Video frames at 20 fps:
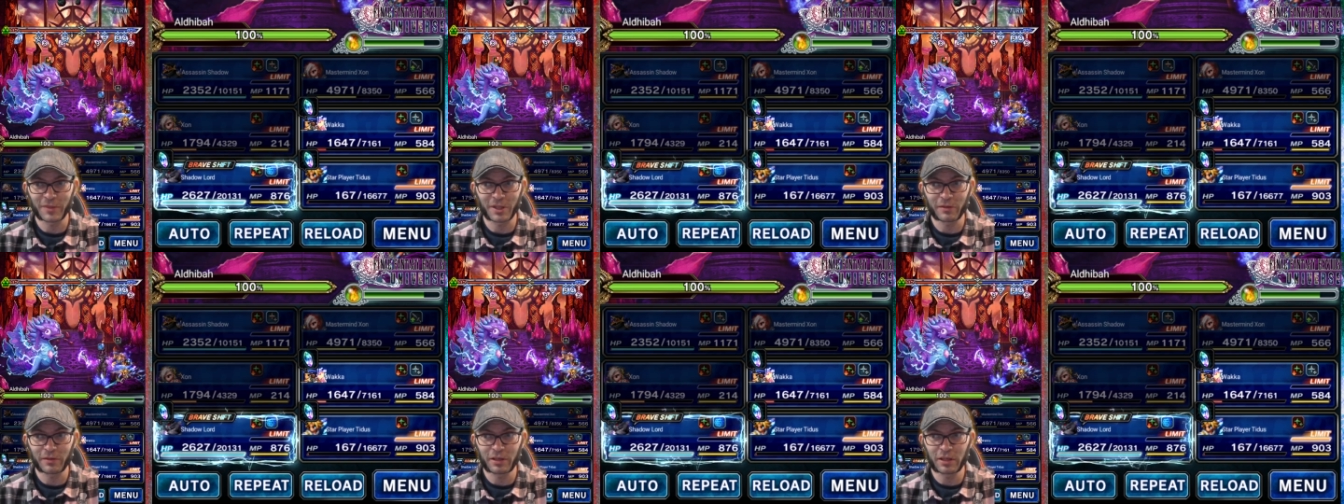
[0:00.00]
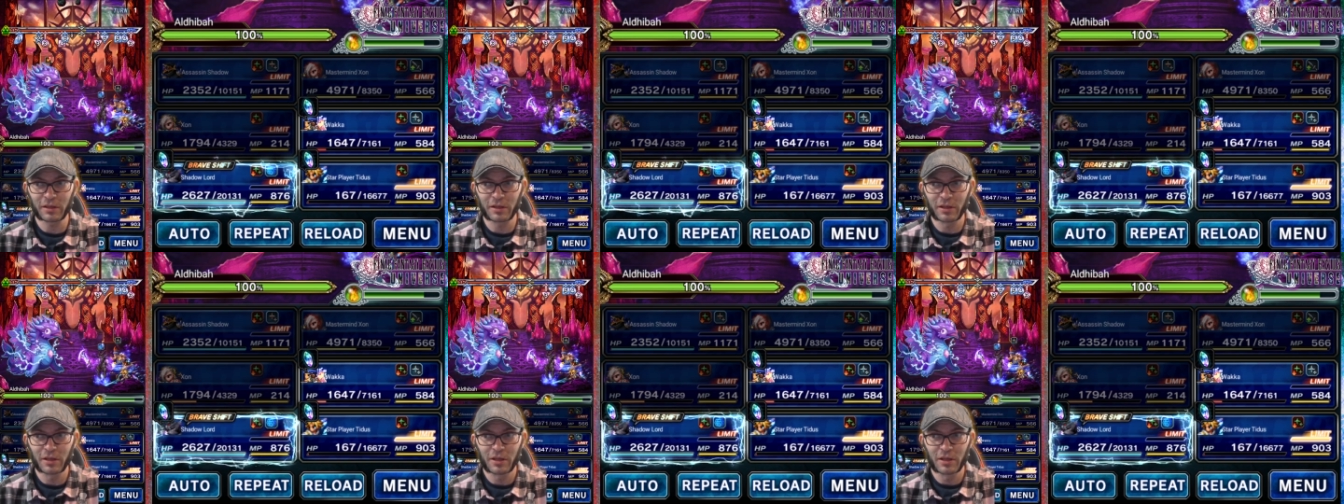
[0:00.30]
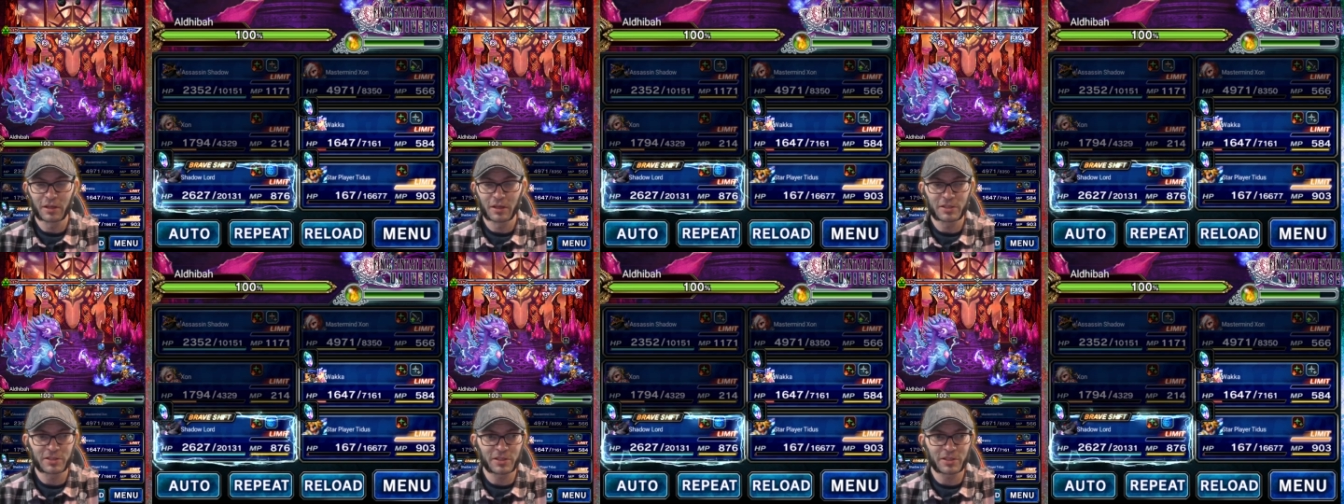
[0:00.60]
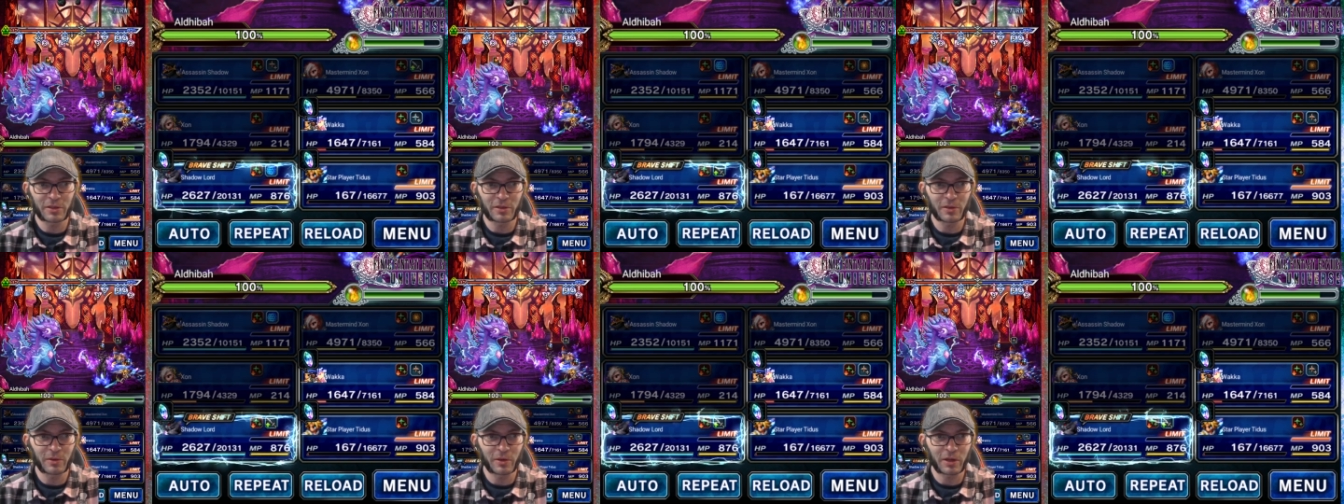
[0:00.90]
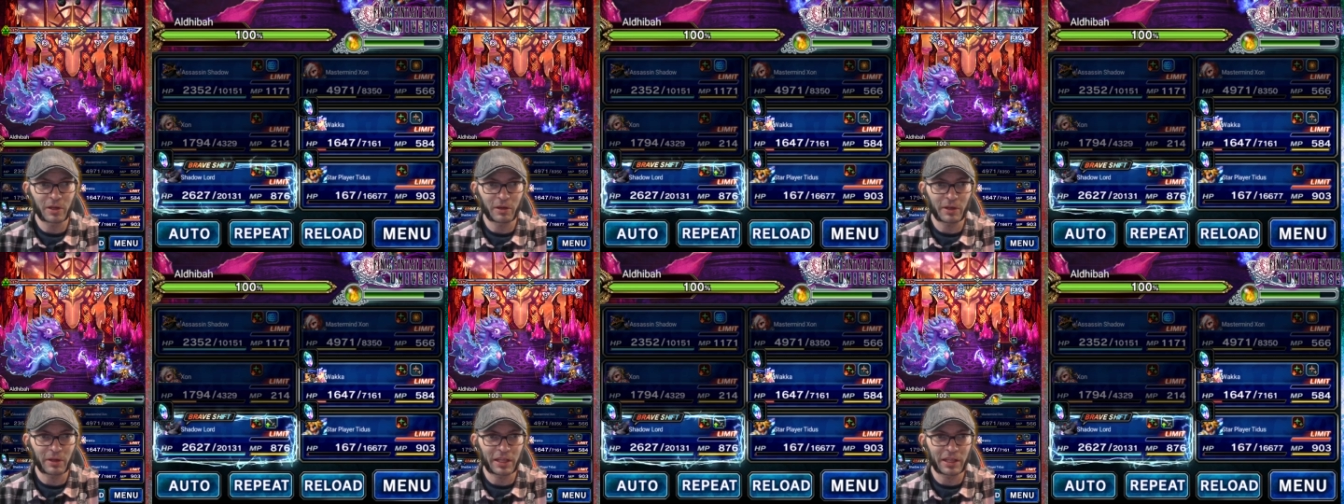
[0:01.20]
Alright? So
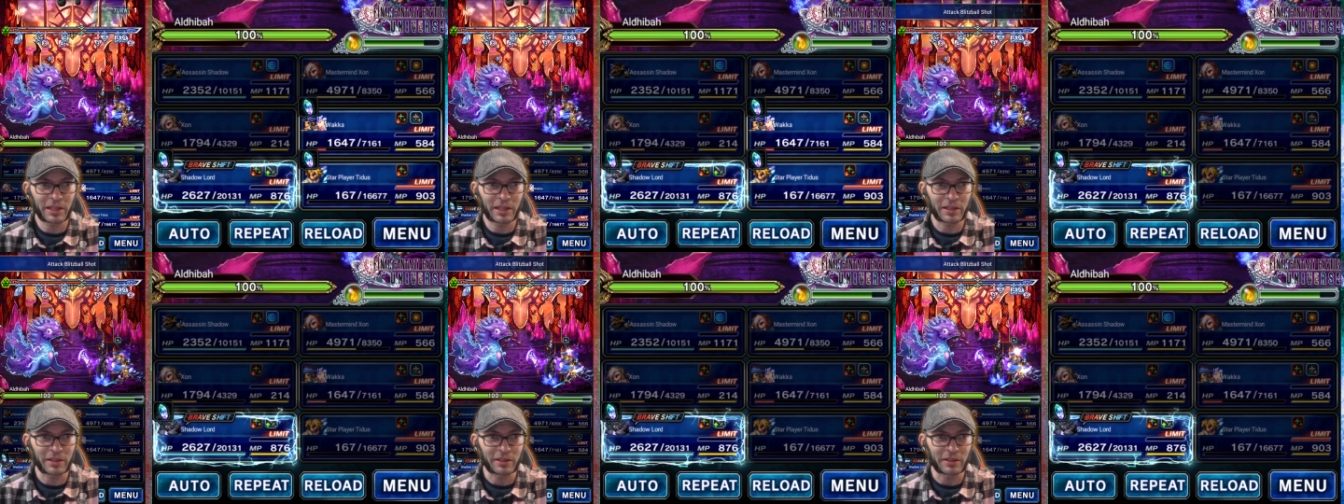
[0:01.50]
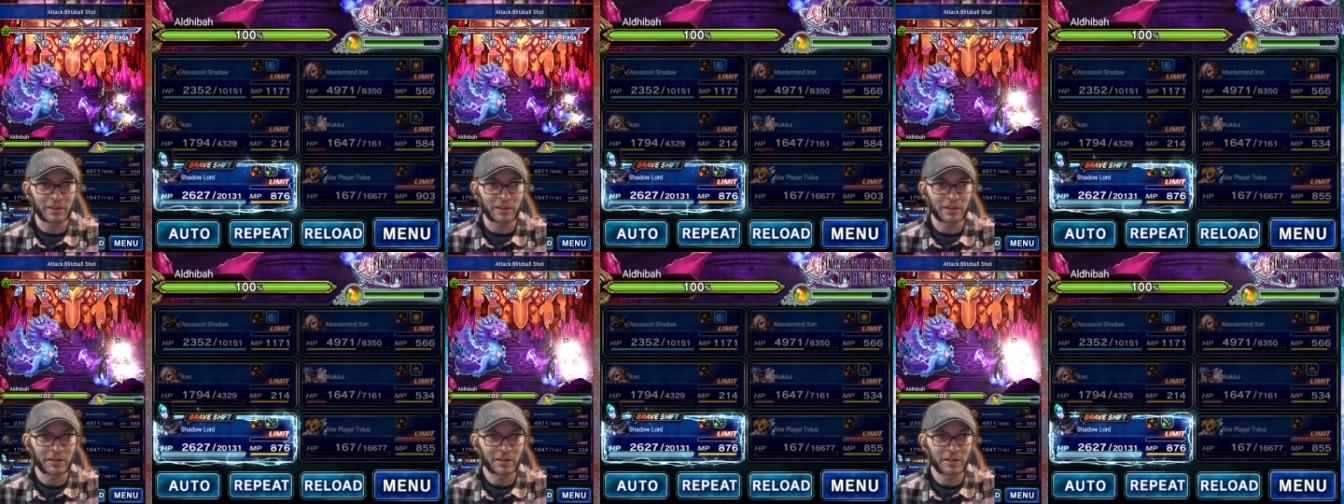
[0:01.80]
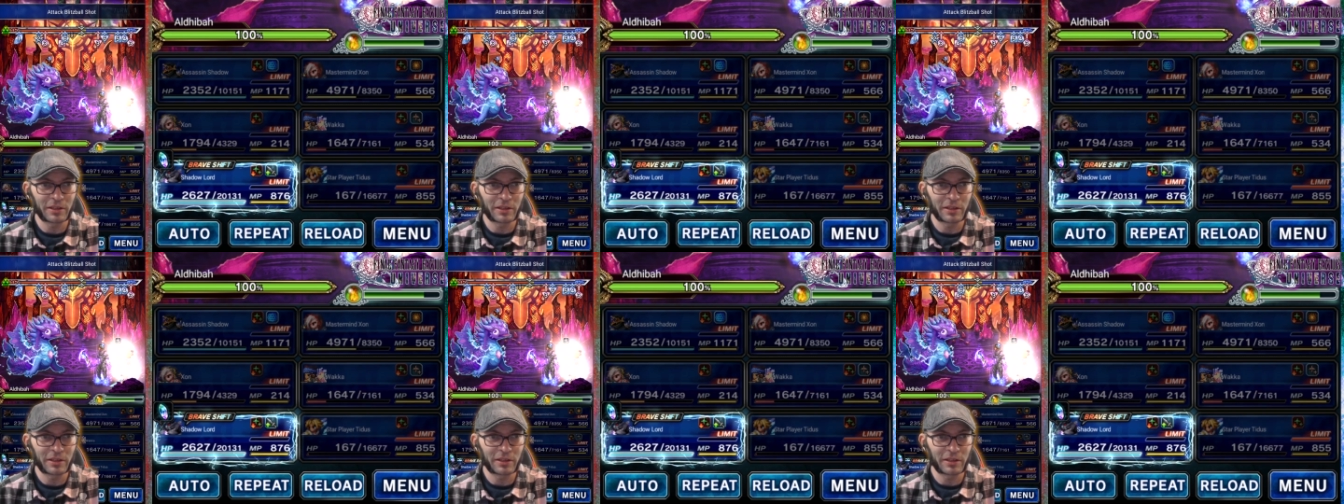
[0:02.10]
go ahead and